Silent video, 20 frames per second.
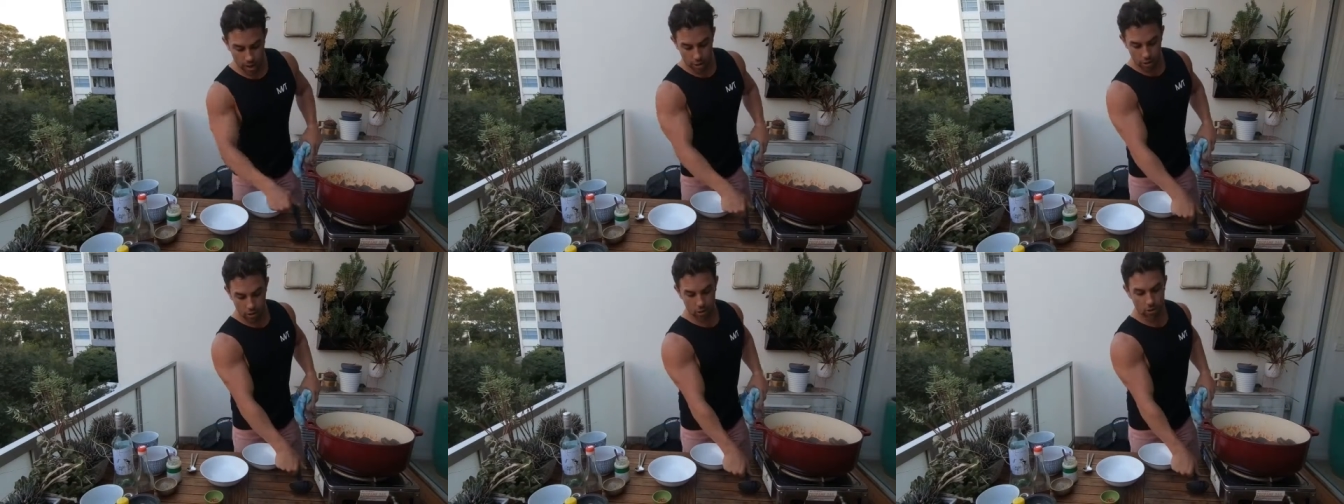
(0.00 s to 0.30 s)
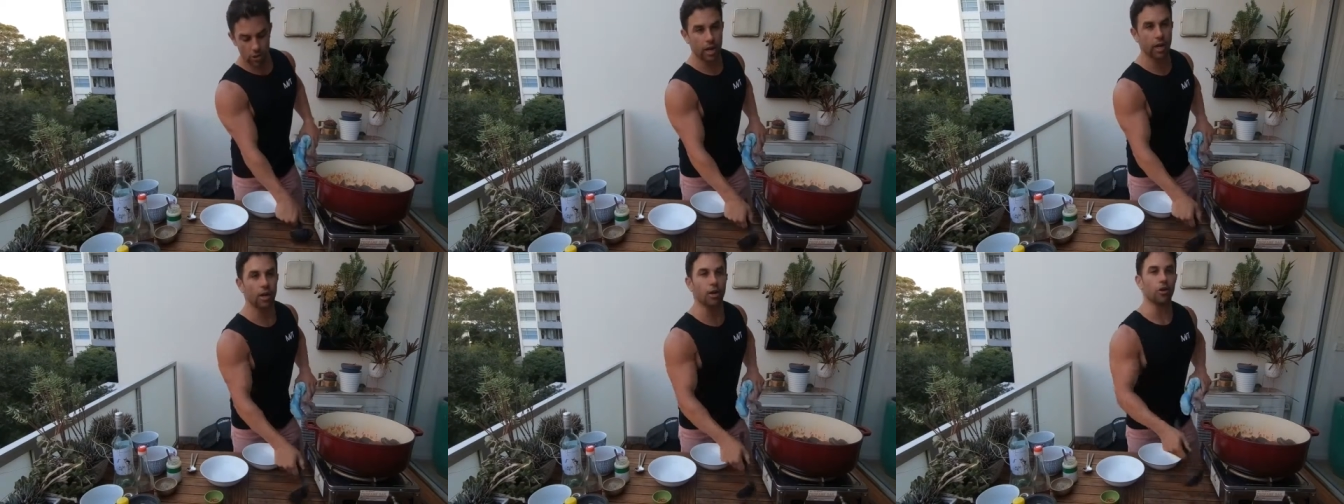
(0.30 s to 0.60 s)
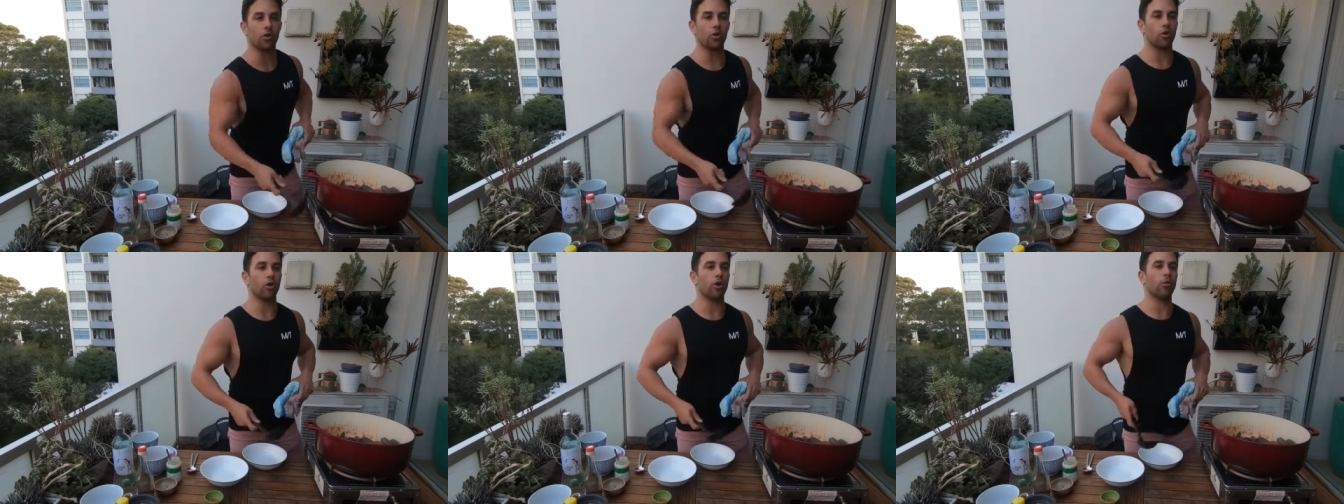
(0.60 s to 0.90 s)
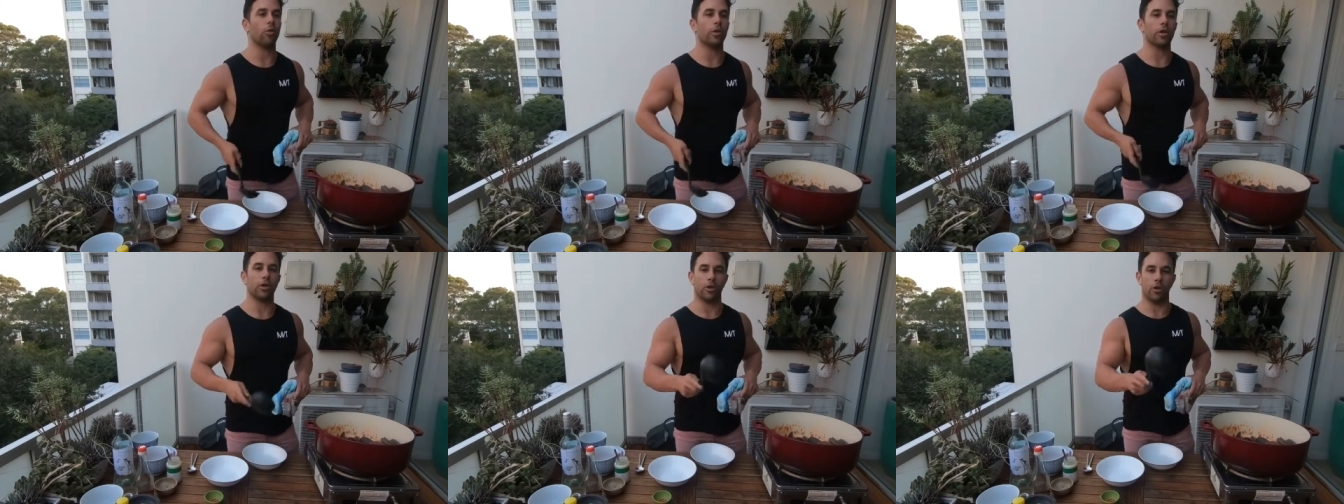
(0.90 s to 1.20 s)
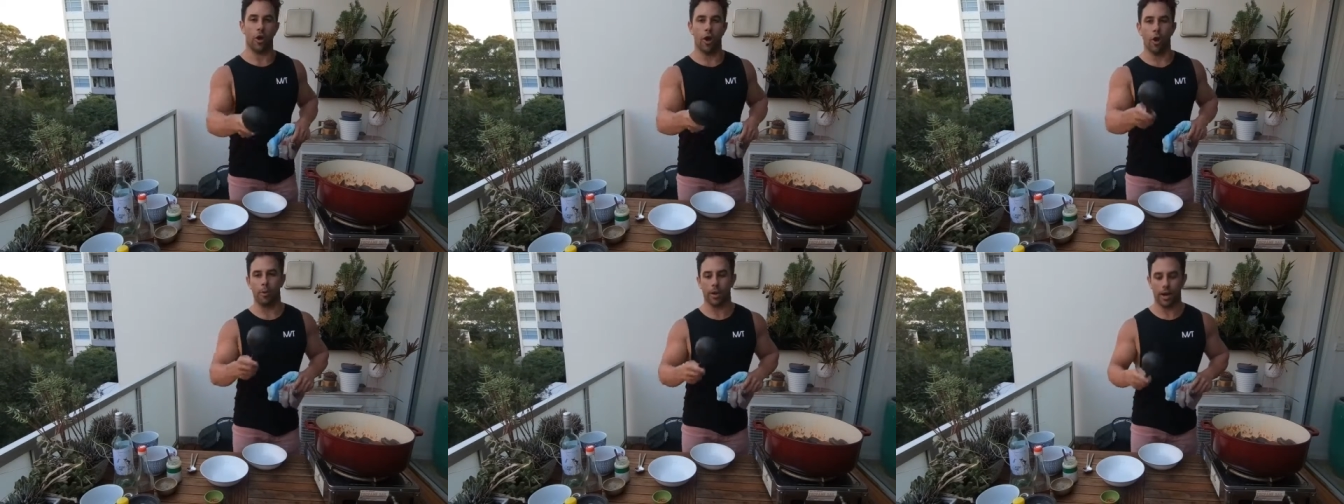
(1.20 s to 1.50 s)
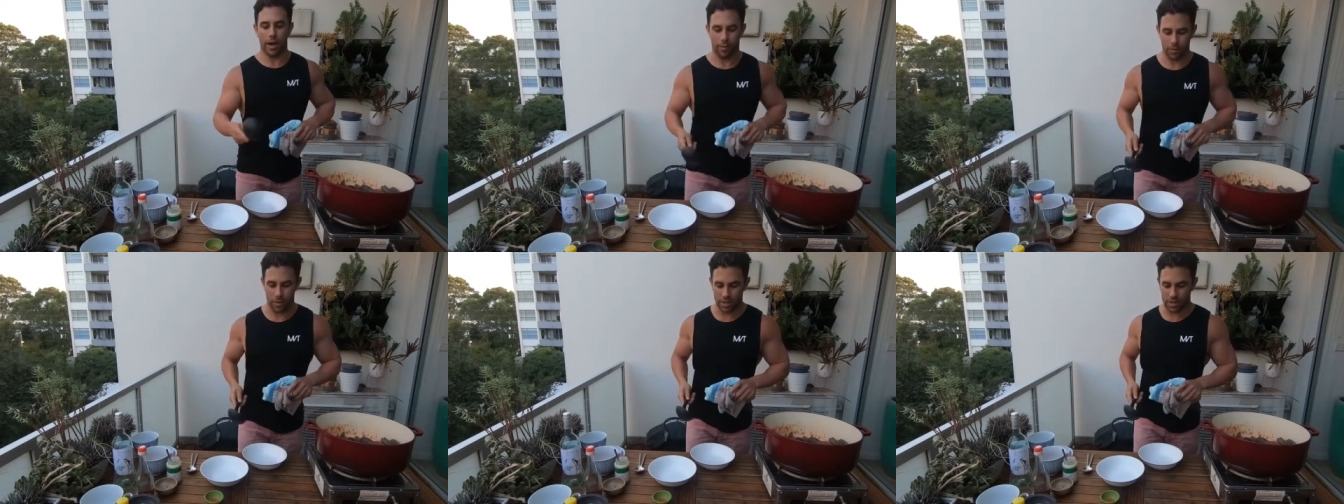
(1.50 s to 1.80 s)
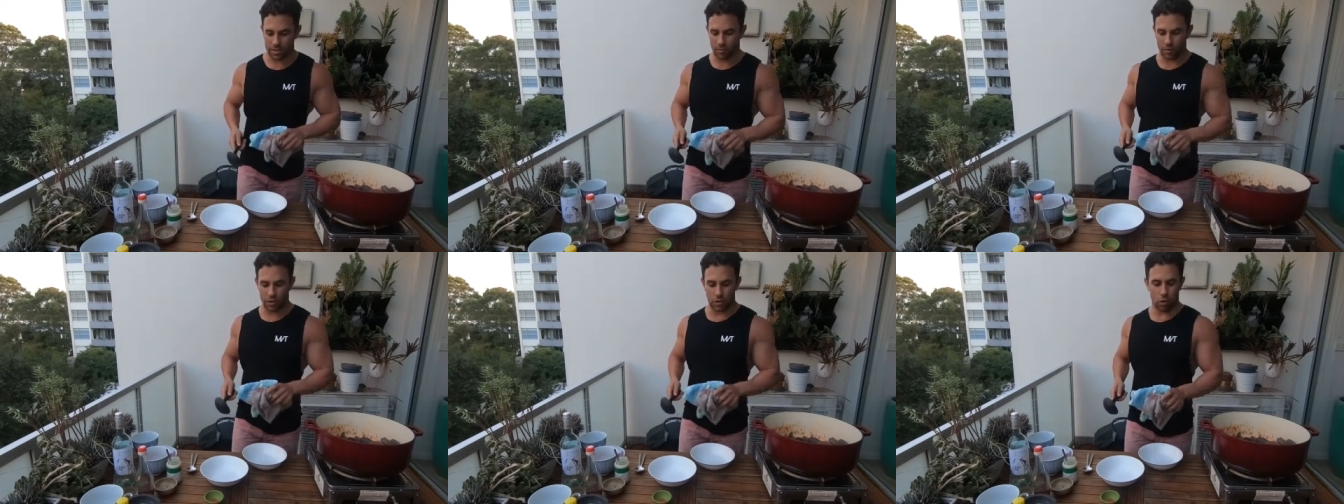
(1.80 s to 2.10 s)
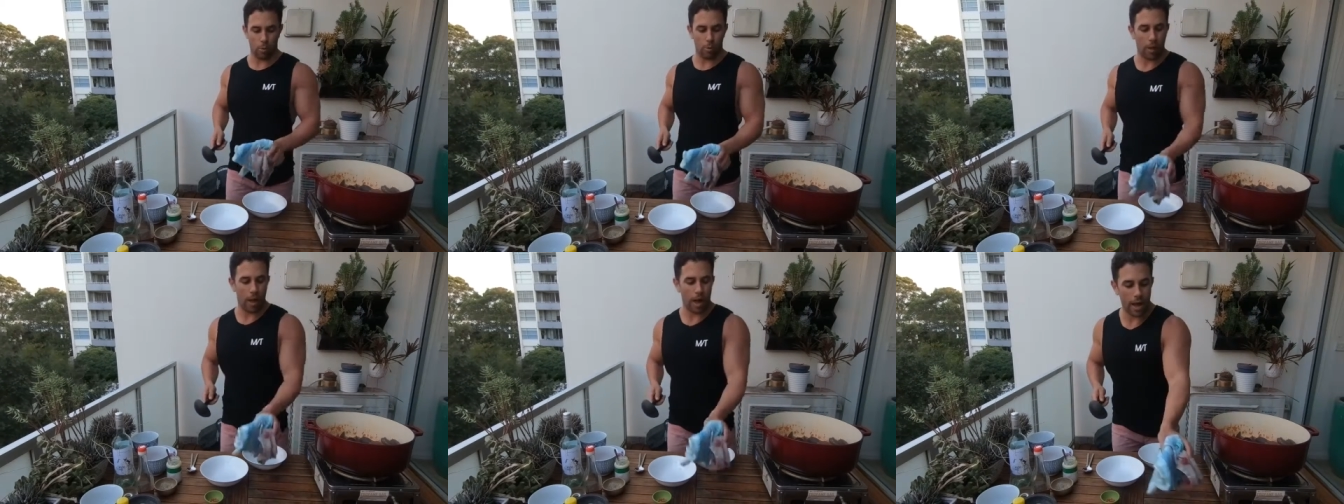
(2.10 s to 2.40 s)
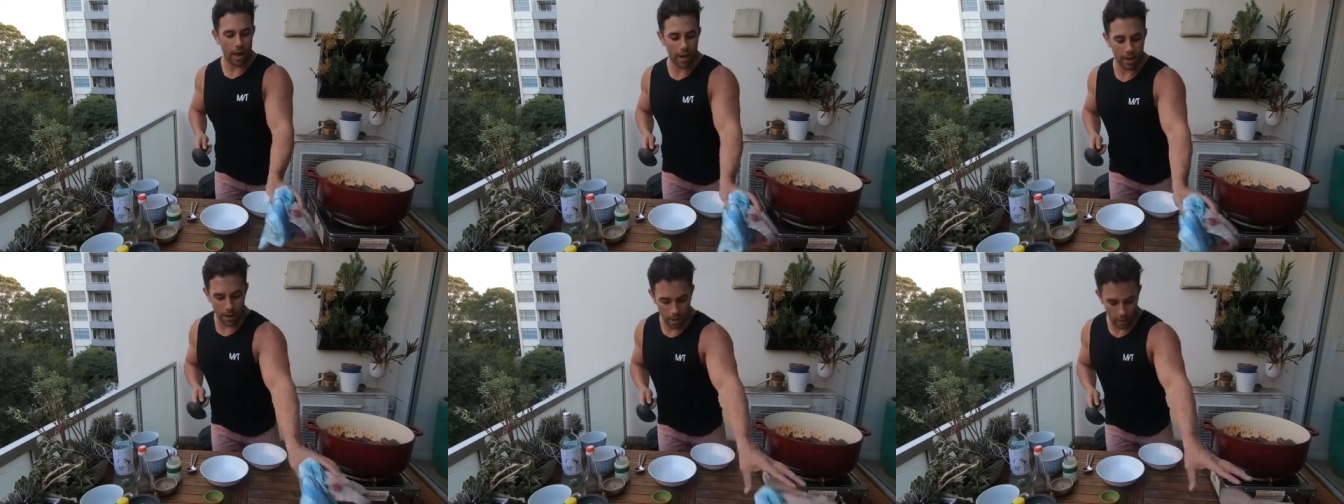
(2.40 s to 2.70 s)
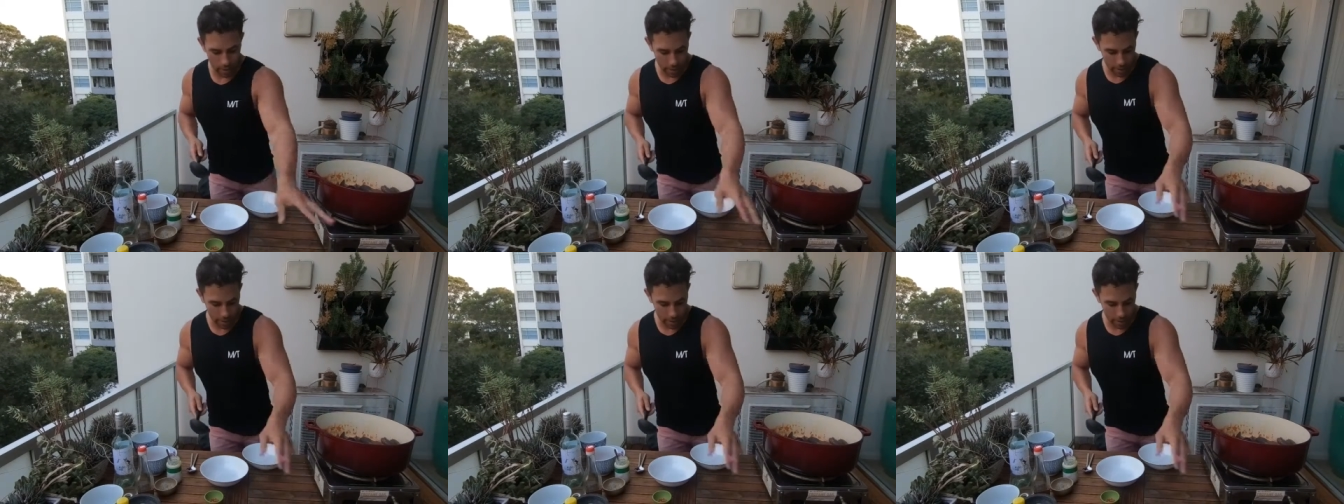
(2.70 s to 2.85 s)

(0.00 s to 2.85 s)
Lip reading: are you going to look when you open up this for your partner